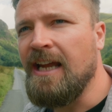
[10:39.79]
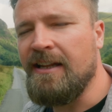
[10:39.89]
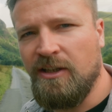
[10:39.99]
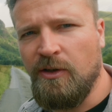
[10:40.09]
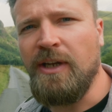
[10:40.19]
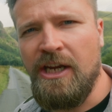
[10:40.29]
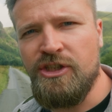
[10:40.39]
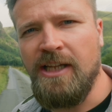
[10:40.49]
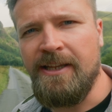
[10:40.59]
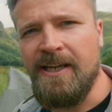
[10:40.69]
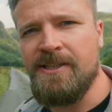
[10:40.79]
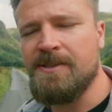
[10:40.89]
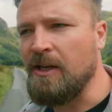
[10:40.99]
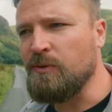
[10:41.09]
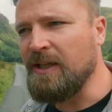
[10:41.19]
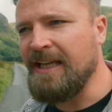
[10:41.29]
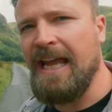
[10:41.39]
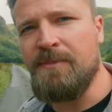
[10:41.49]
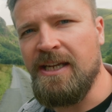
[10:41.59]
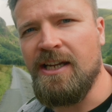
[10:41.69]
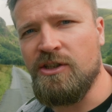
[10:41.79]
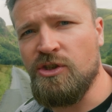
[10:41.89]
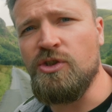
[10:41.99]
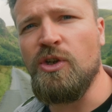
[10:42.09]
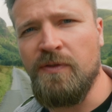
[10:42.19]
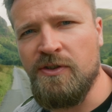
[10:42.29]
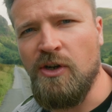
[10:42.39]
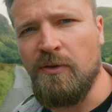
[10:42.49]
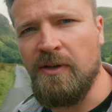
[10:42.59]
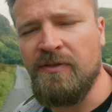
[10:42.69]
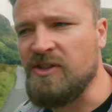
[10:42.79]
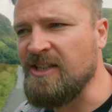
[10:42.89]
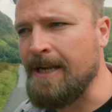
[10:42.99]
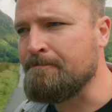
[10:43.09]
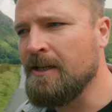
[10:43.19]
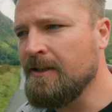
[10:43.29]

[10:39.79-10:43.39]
in a location like this, and we came here to do photography for, say,